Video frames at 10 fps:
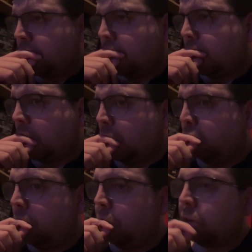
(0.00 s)
Now,
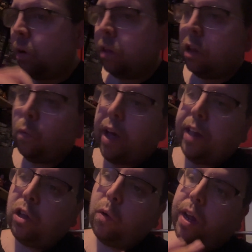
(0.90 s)
while Scott's away
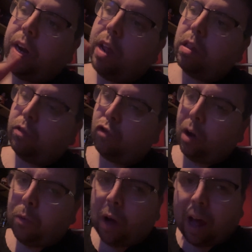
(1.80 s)
doing this,
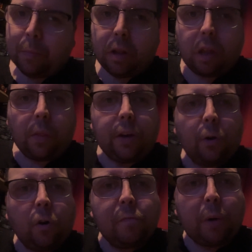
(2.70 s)
trouble happens at the
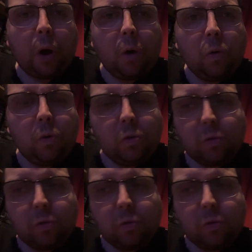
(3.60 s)
North Pole